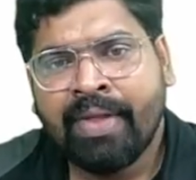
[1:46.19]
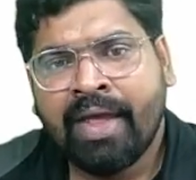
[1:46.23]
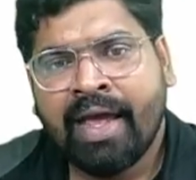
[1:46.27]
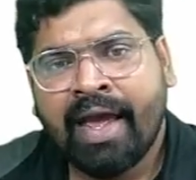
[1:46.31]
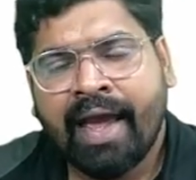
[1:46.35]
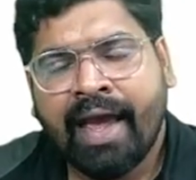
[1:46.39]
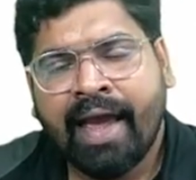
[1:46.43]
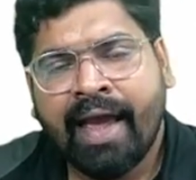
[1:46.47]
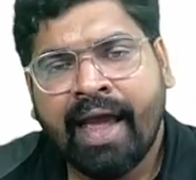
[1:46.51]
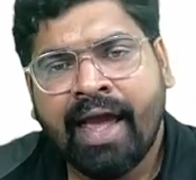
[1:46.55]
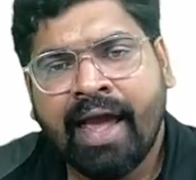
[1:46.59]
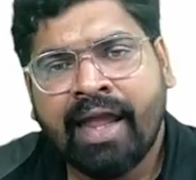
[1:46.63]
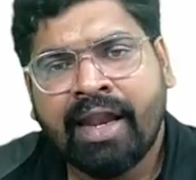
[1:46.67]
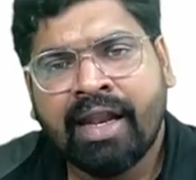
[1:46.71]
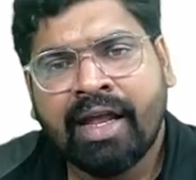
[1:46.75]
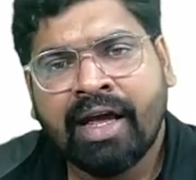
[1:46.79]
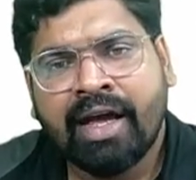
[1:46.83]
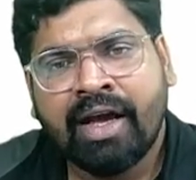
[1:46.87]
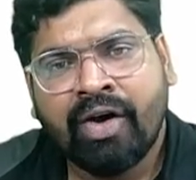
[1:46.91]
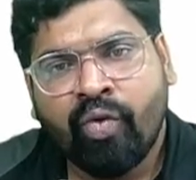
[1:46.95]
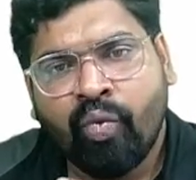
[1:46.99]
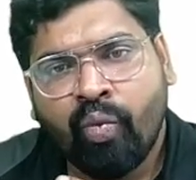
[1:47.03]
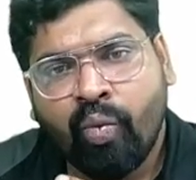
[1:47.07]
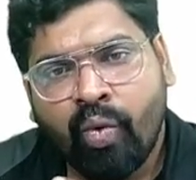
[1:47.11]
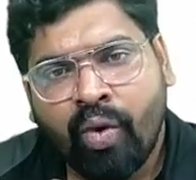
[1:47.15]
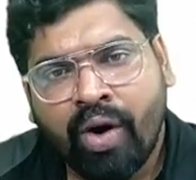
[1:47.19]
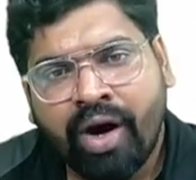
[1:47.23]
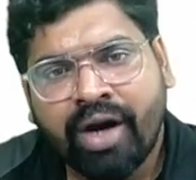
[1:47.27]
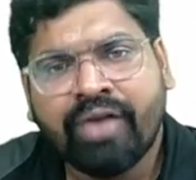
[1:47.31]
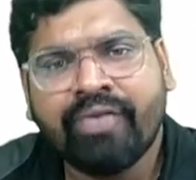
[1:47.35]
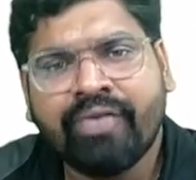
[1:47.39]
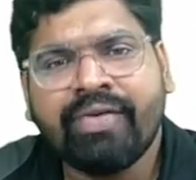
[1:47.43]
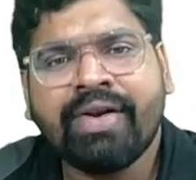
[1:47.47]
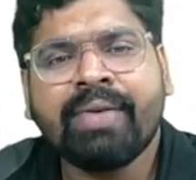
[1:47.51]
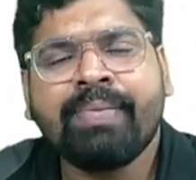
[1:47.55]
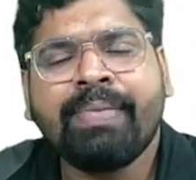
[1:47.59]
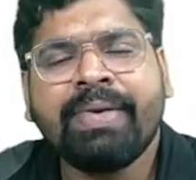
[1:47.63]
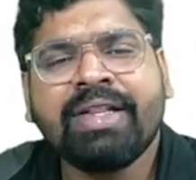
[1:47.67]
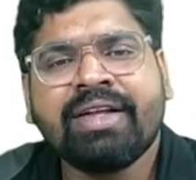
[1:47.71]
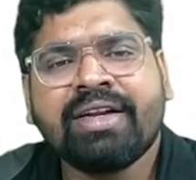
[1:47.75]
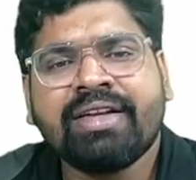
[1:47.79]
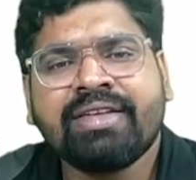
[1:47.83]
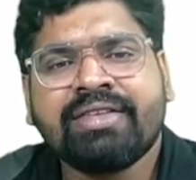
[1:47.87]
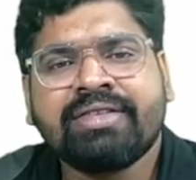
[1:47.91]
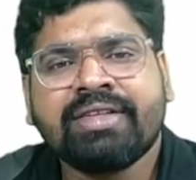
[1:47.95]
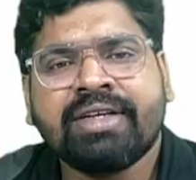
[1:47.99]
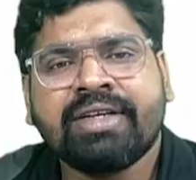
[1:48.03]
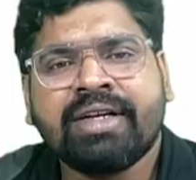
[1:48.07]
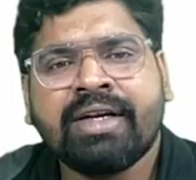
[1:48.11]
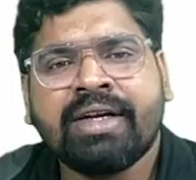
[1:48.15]
and what will be the
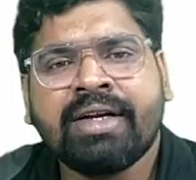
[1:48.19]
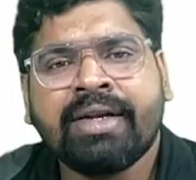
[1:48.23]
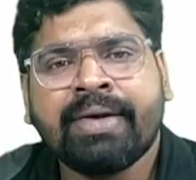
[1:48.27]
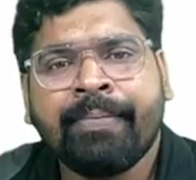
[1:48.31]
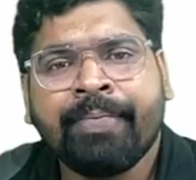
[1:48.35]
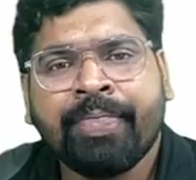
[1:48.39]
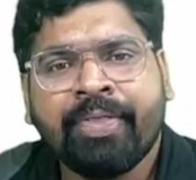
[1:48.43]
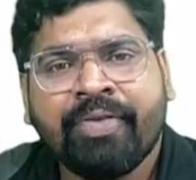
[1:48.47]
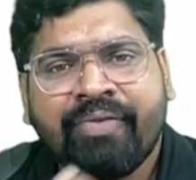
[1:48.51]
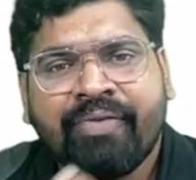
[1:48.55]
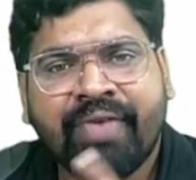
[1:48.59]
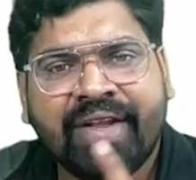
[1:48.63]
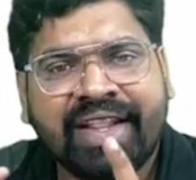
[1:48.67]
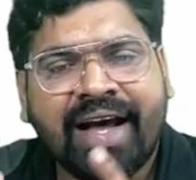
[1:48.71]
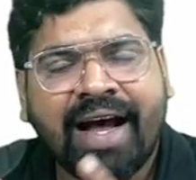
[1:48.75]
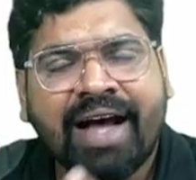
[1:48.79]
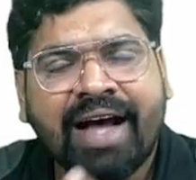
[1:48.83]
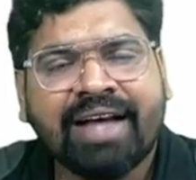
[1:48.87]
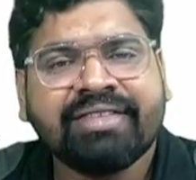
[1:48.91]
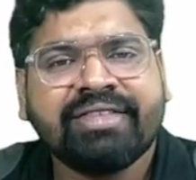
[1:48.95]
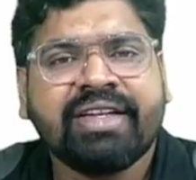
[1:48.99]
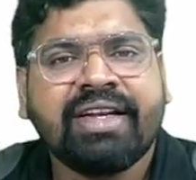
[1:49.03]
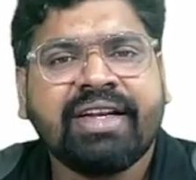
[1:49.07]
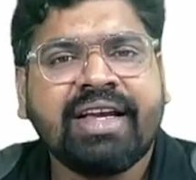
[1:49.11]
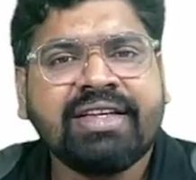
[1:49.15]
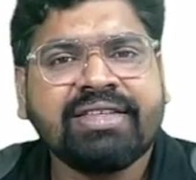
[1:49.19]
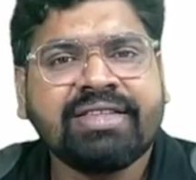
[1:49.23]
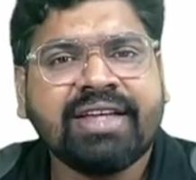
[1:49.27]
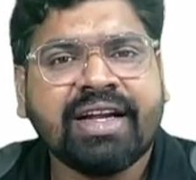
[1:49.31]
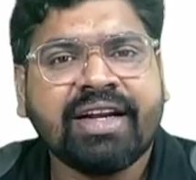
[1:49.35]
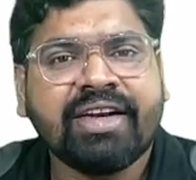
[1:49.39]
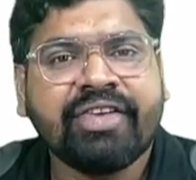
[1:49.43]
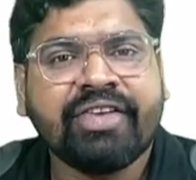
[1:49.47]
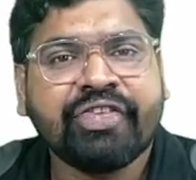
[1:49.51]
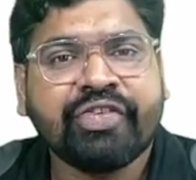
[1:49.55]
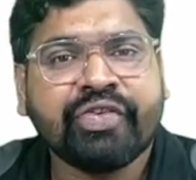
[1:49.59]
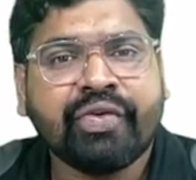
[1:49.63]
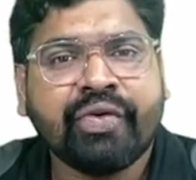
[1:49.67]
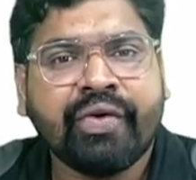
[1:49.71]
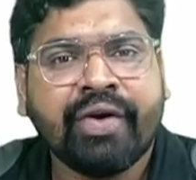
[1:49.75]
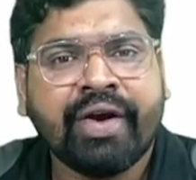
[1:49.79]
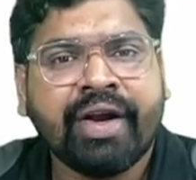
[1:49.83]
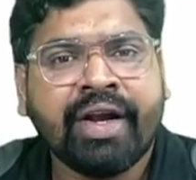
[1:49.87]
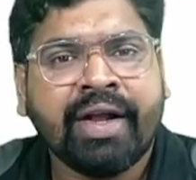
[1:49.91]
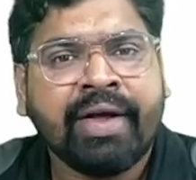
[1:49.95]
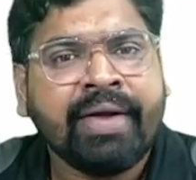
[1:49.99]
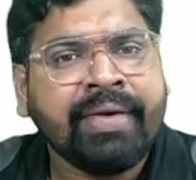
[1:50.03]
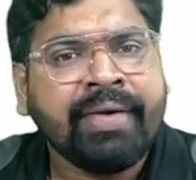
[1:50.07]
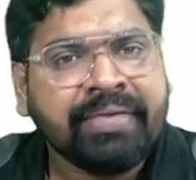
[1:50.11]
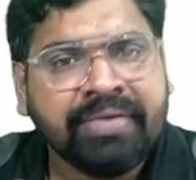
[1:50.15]
result when the acinis are
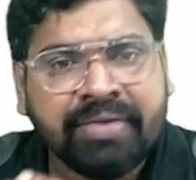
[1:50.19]
destroyed?